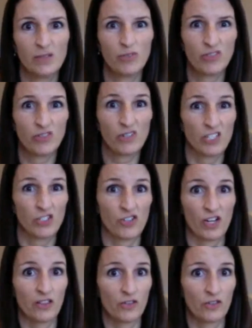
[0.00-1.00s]
their
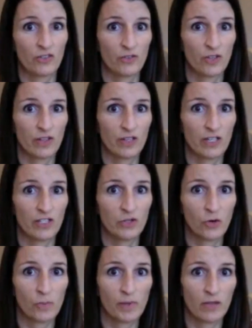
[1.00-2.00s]
country in there so that they show
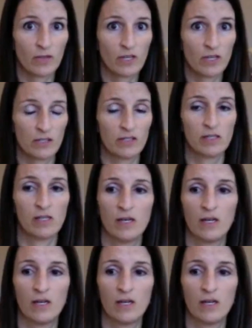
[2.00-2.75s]
up in the list.